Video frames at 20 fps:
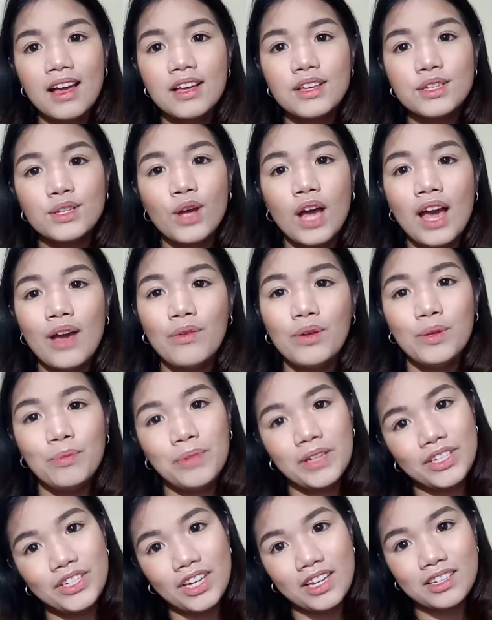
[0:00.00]
So I
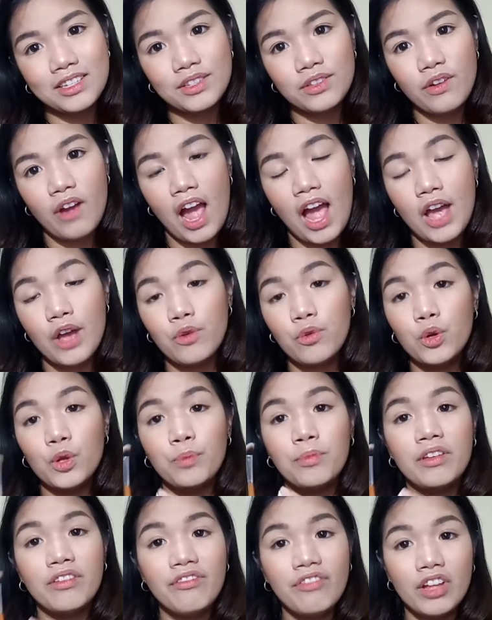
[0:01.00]
will
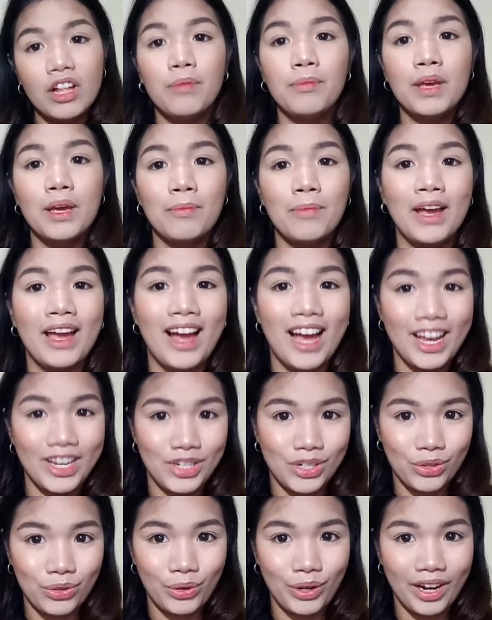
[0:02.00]
be filming my eye
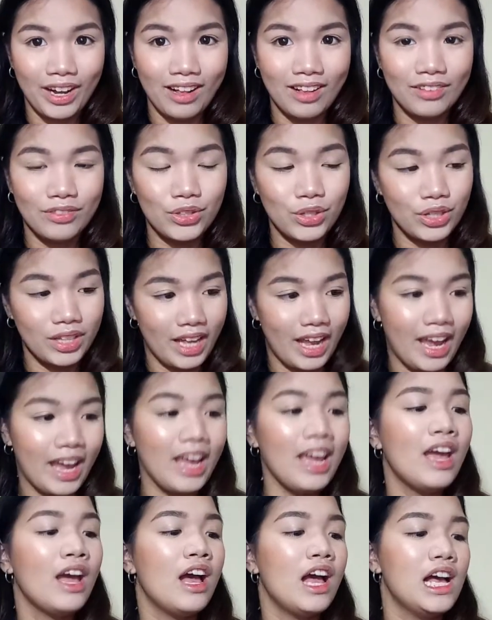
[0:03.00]
tutorial
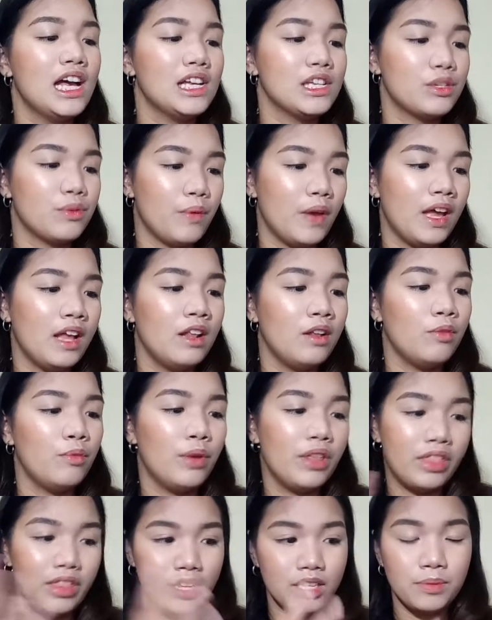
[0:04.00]
today as well
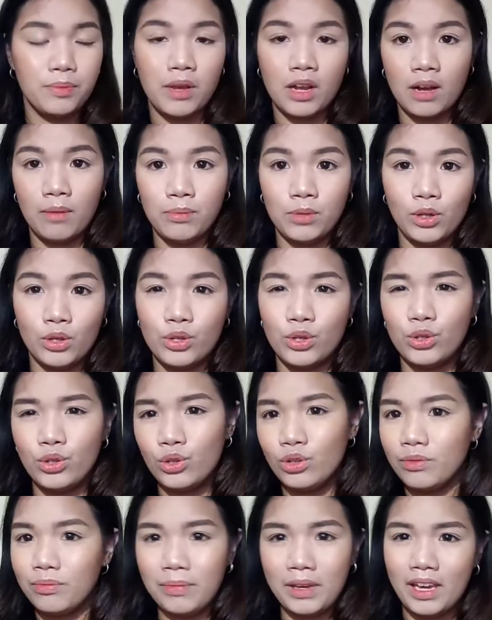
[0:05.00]
with this makeup look. So
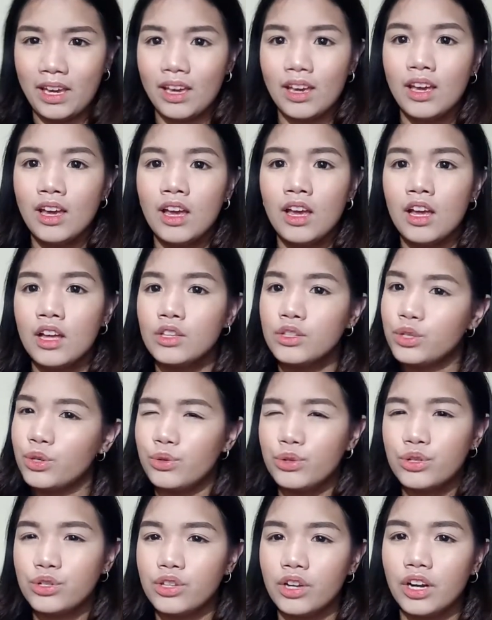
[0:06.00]
don't be too
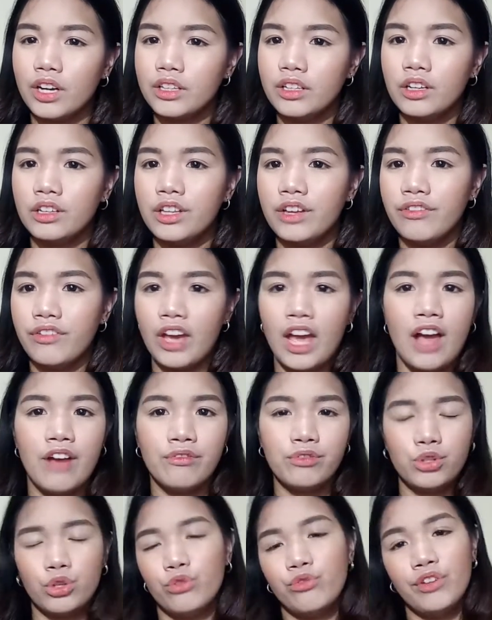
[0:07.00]
startled if I
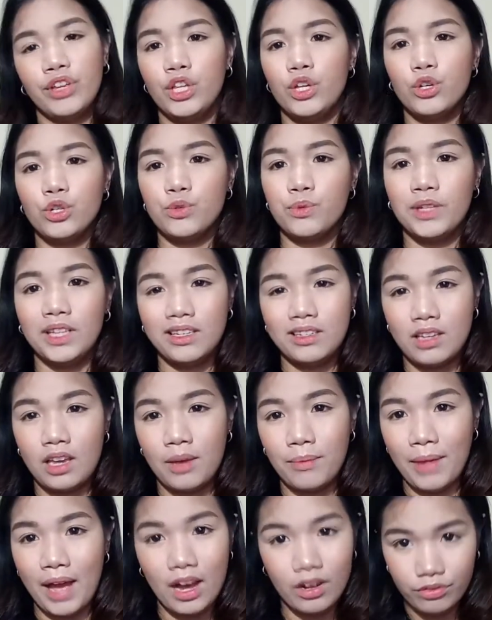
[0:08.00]
have two videos with the
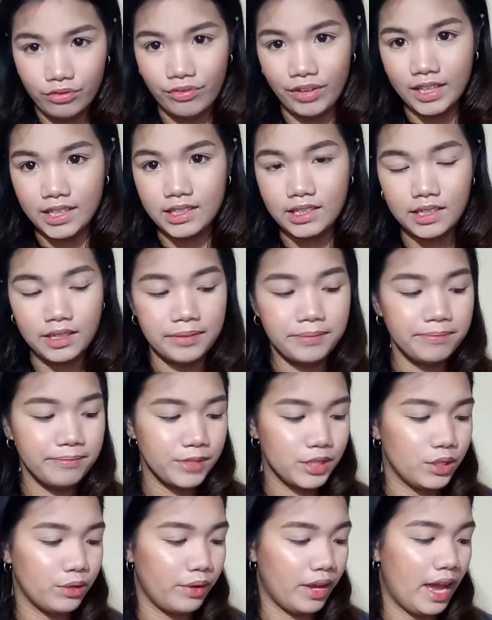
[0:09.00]
same outfit.
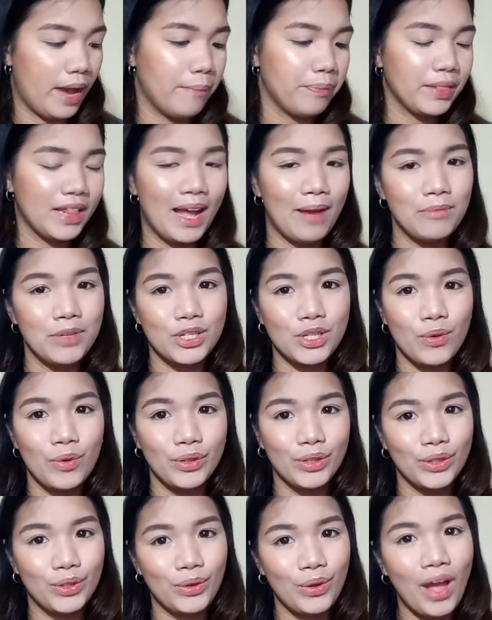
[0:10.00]
So yeah, I'm just going
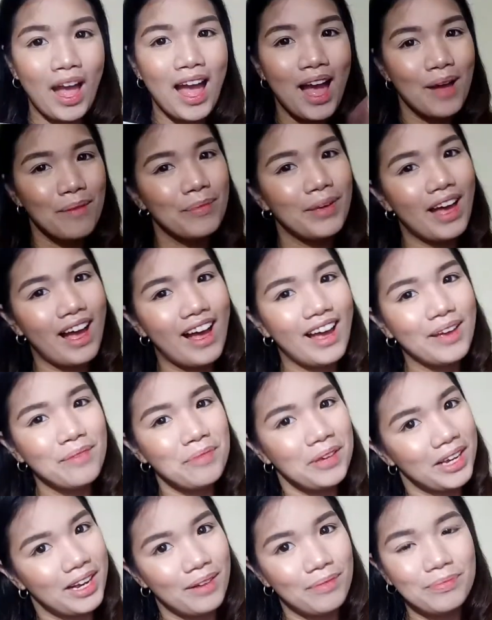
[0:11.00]
to do my eye
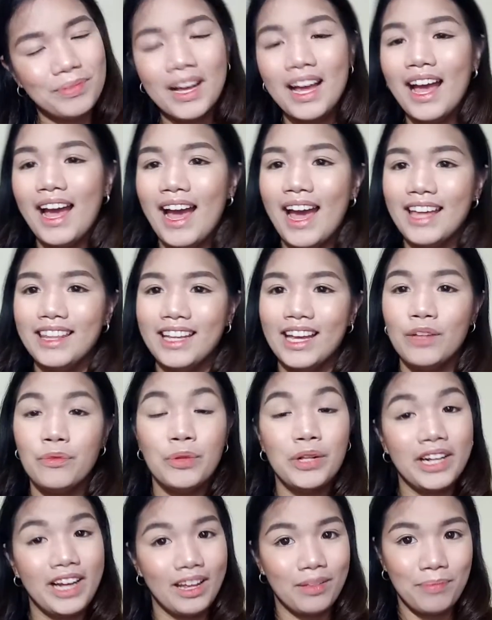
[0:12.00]
makeup and then
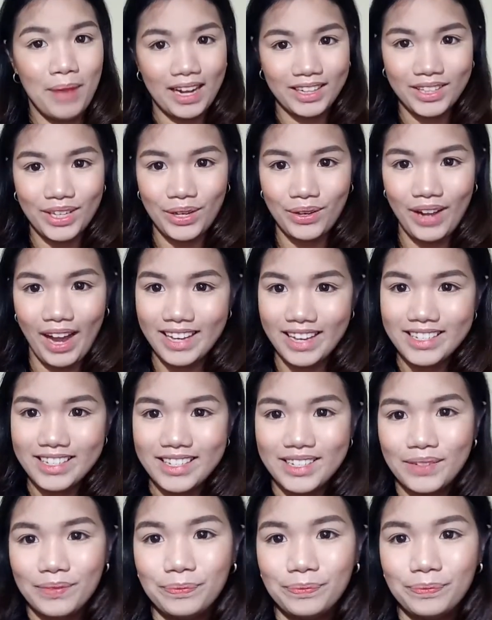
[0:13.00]
we'll get back to you guys.